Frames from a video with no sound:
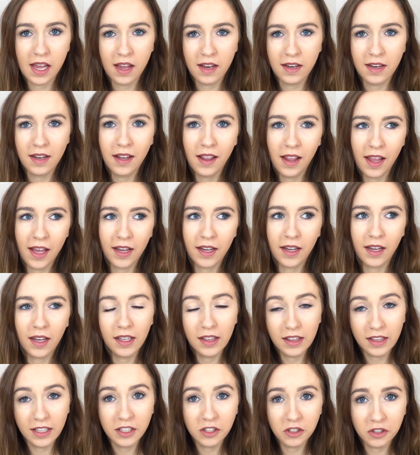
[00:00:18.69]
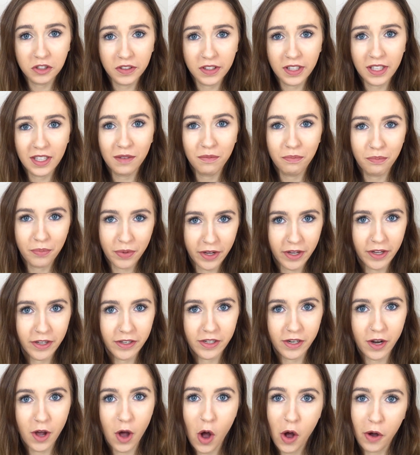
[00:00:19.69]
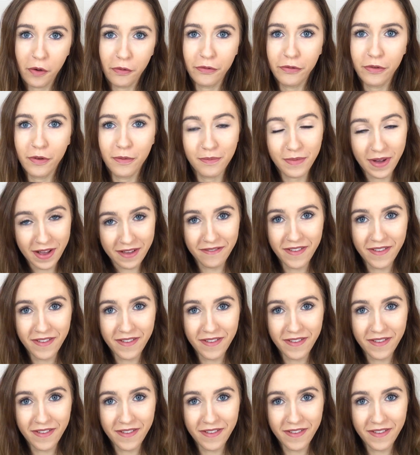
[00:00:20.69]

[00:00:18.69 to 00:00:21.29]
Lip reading: and it like literally burnt off my